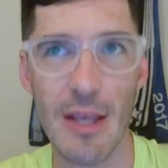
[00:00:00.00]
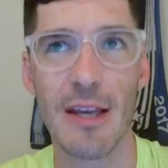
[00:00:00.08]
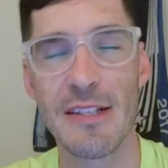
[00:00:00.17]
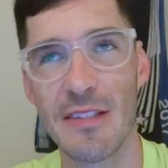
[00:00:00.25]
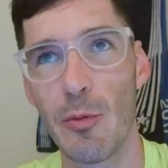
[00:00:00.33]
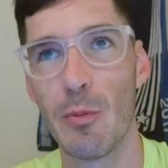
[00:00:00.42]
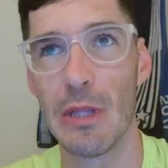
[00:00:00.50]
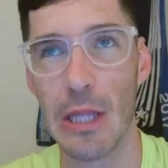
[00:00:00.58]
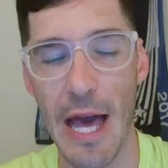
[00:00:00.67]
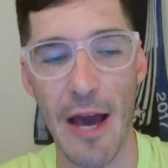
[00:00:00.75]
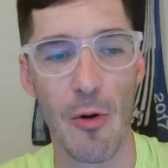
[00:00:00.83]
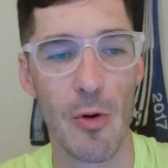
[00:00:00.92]
guess they would be
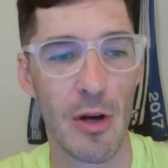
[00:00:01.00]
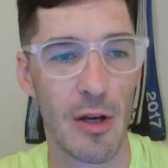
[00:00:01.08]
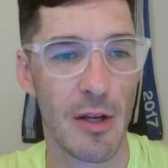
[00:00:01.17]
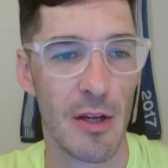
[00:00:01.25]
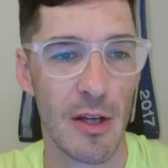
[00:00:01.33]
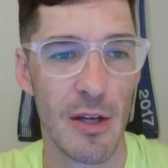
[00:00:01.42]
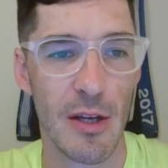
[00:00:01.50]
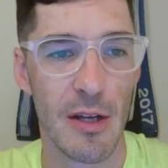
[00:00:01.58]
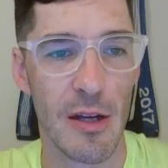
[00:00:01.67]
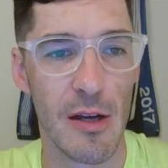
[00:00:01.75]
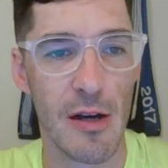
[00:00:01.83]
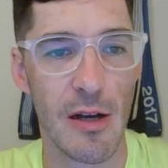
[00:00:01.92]
Lao.
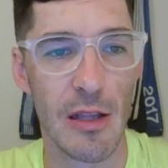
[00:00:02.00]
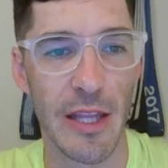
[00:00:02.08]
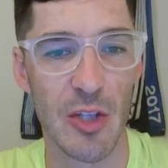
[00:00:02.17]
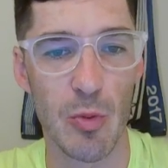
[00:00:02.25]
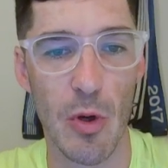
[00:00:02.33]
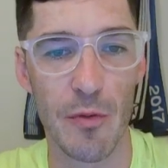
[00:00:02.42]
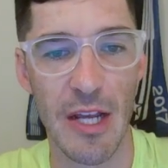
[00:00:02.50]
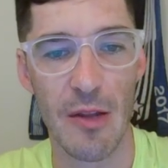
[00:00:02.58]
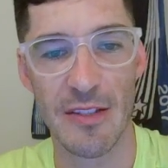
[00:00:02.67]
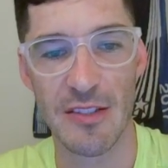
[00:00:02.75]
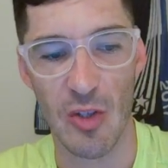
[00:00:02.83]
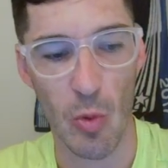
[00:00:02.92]
Like a 12 down,
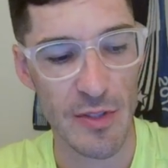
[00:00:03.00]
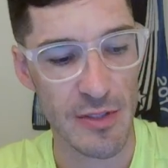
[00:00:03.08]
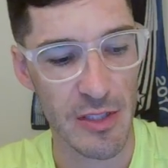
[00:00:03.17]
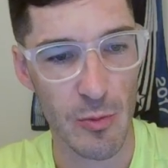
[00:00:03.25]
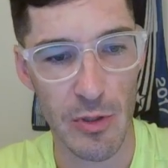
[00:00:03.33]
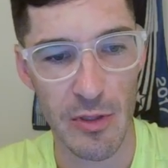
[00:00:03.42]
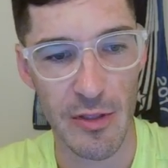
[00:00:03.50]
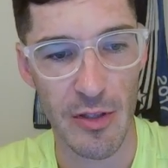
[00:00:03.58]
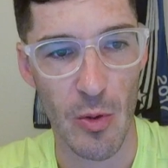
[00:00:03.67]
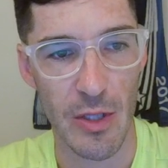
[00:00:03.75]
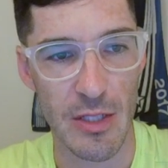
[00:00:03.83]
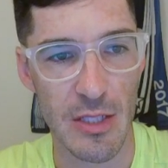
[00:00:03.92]
that's the Quisling one,
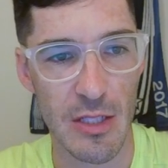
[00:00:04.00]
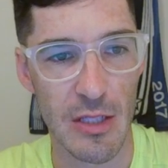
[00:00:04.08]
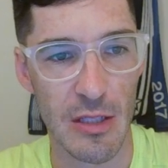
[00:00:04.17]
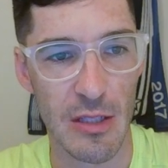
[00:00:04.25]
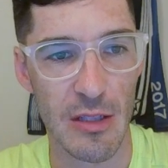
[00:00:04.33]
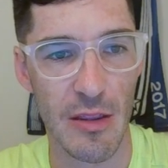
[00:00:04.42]
no idea.